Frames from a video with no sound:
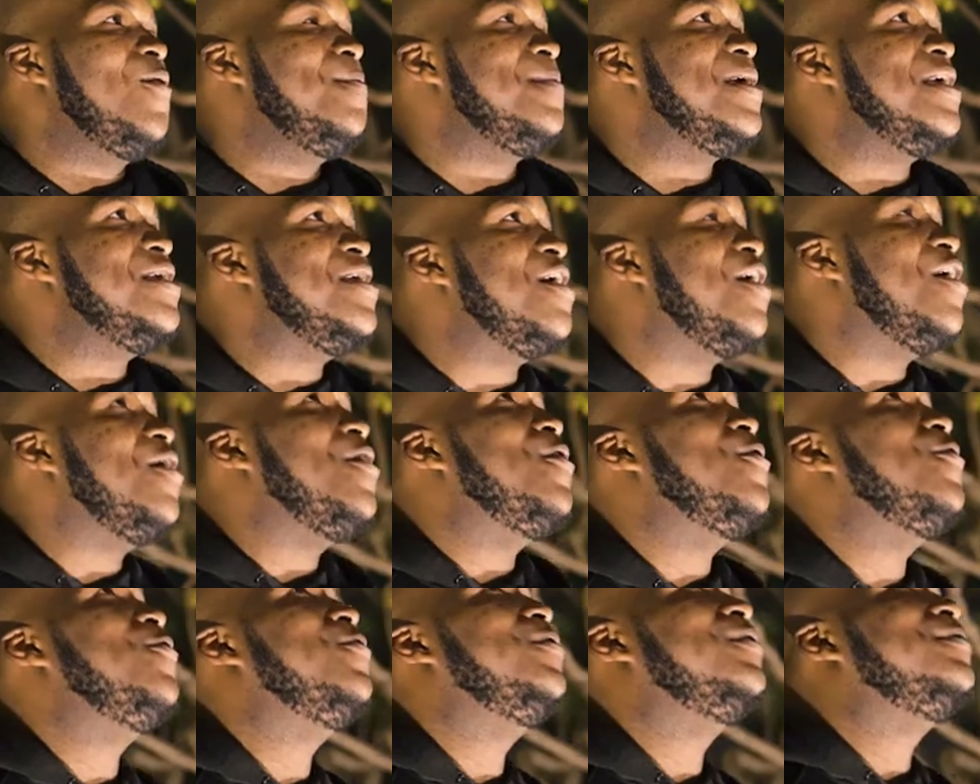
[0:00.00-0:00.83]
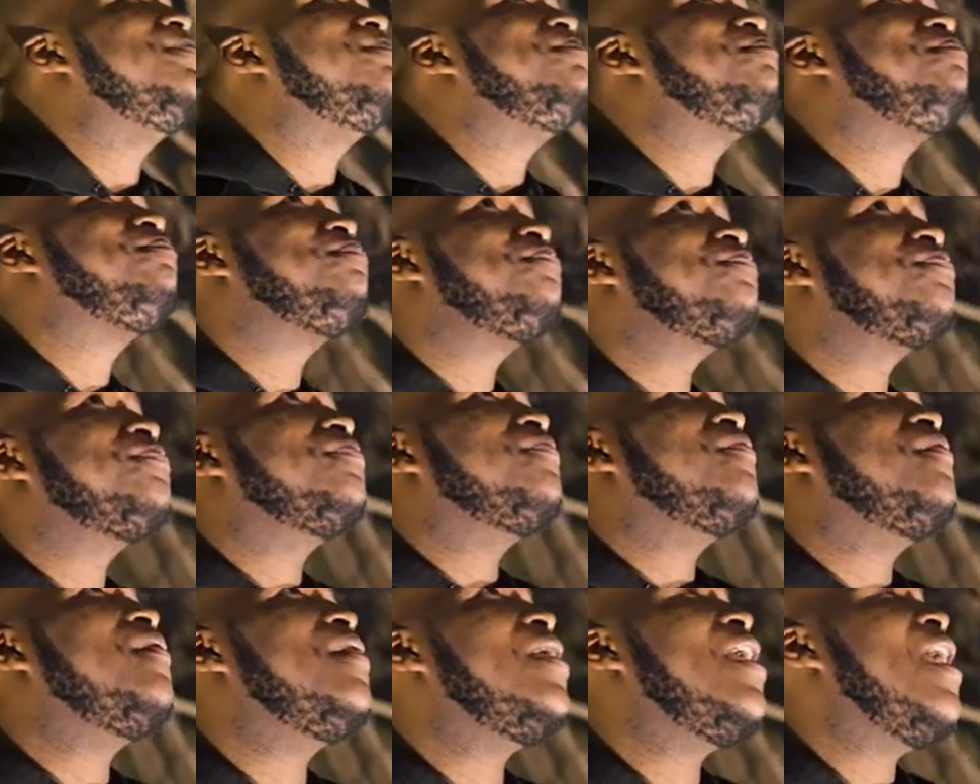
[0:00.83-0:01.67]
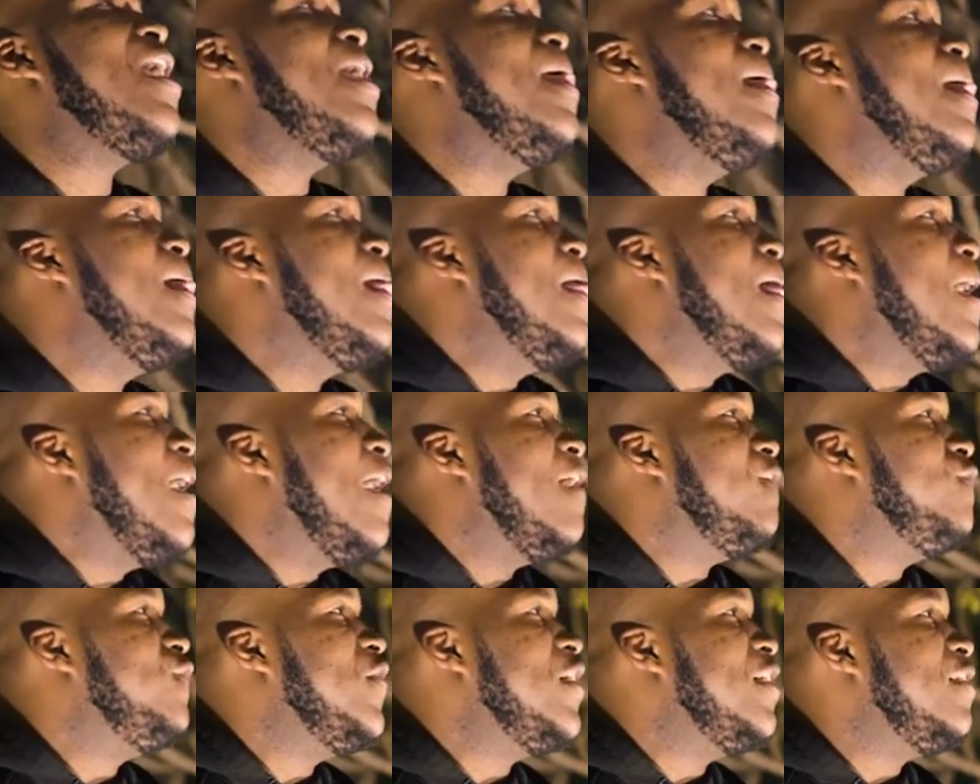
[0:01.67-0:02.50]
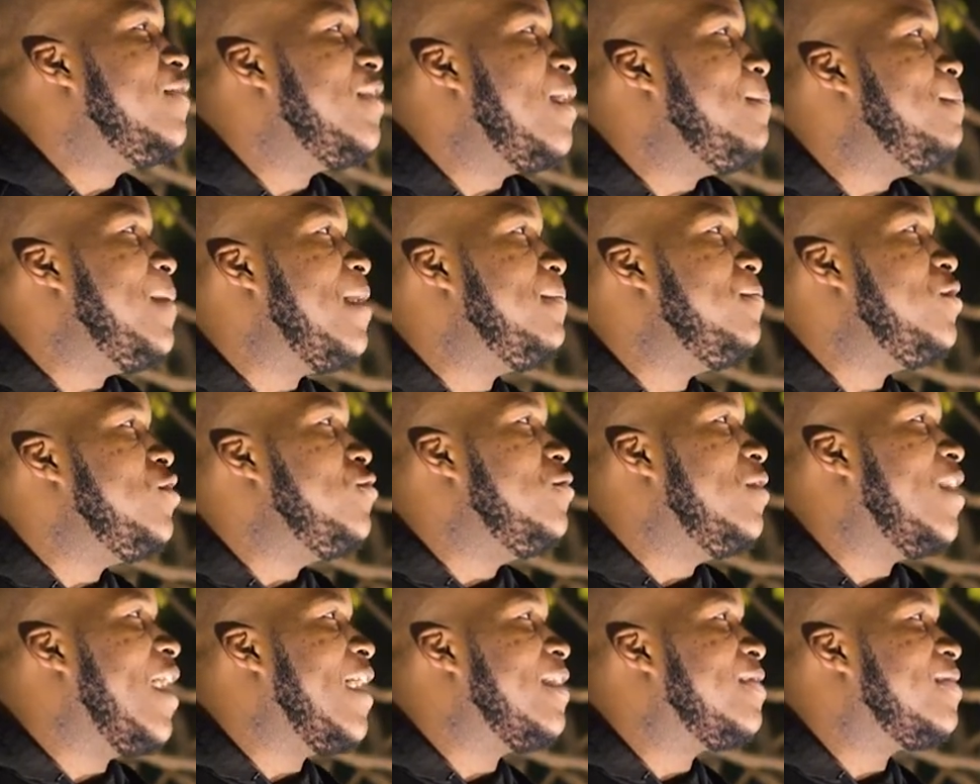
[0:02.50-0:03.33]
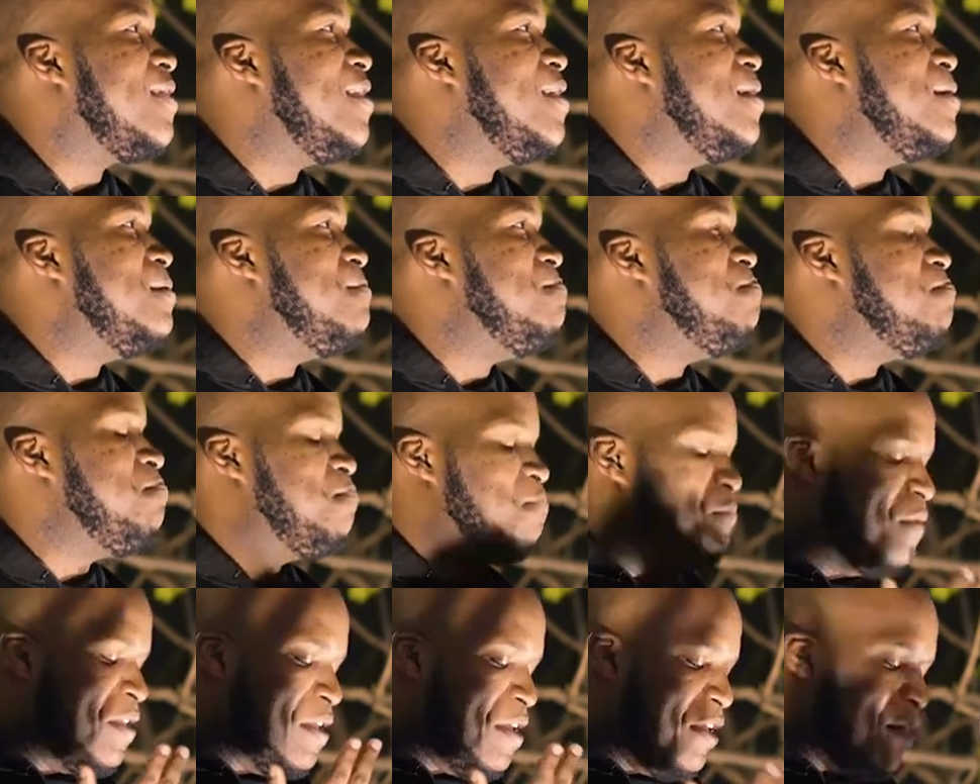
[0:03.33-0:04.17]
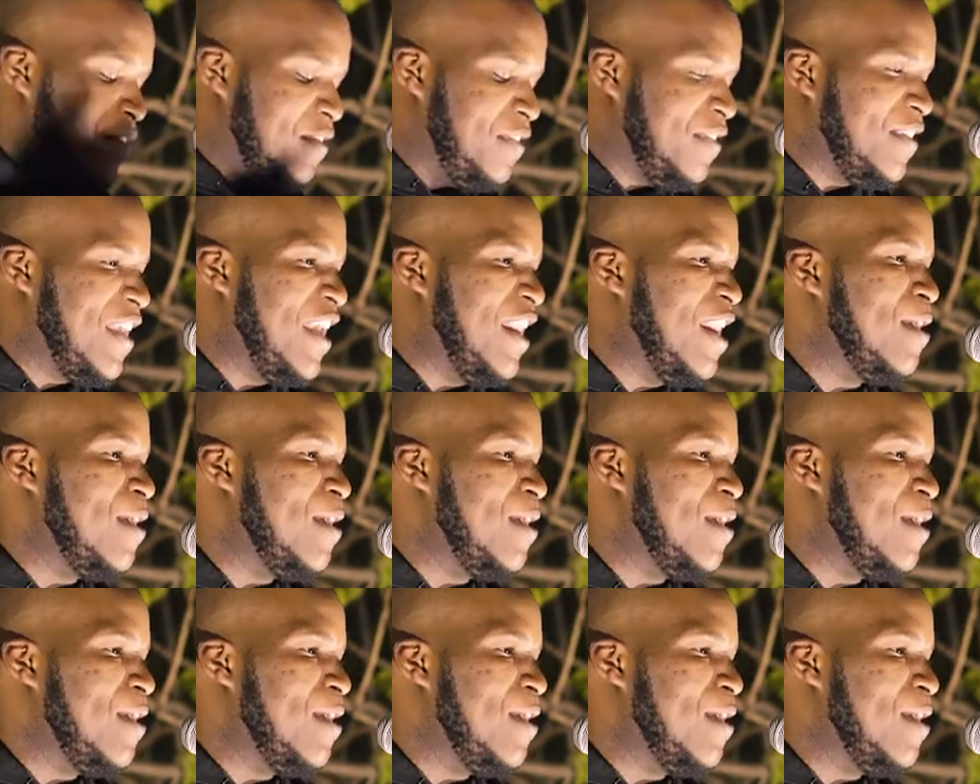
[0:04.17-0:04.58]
me no. I figured that maybe you like them skinny